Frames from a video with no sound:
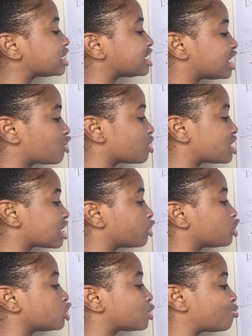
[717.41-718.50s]
degrees
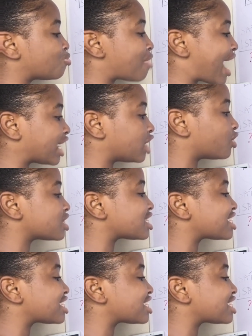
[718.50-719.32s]
Celsius minus